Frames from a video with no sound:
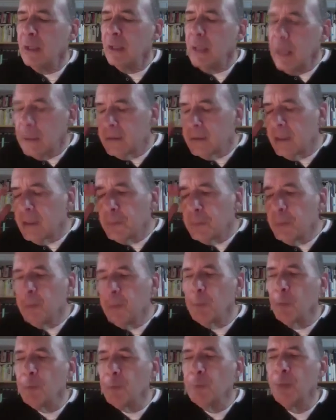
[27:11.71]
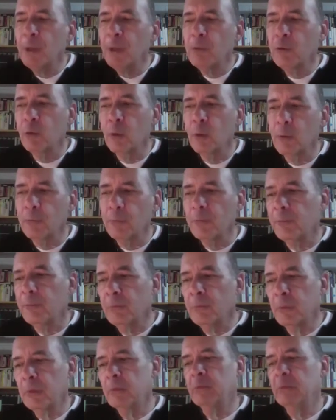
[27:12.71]
and that's people's picture of
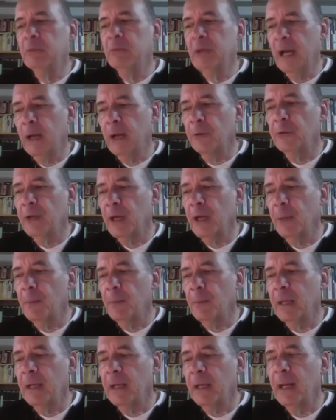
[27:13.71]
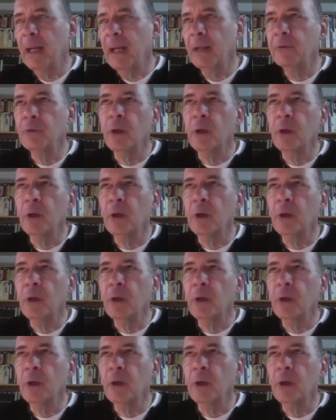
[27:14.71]
downtown Manhattan,